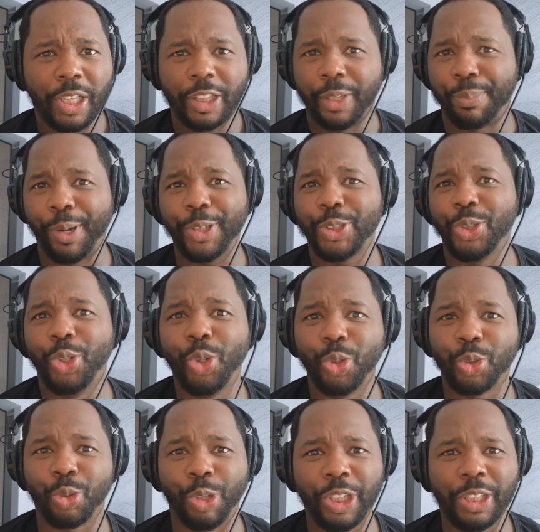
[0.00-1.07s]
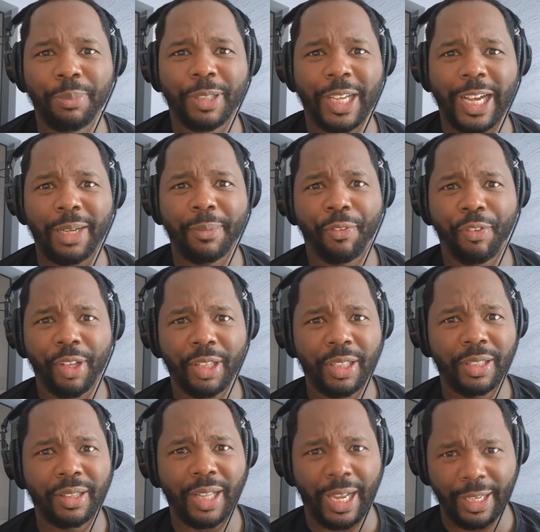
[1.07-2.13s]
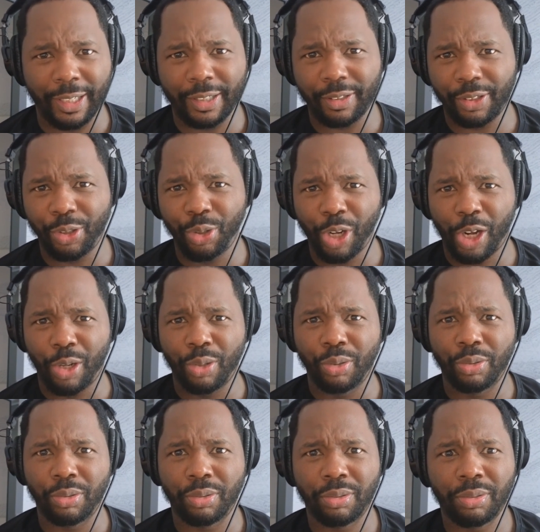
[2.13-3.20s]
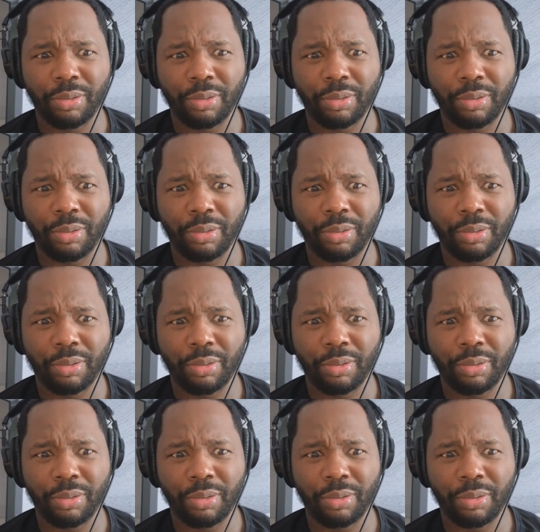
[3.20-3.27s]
The person who's really got to be feeling like, you know,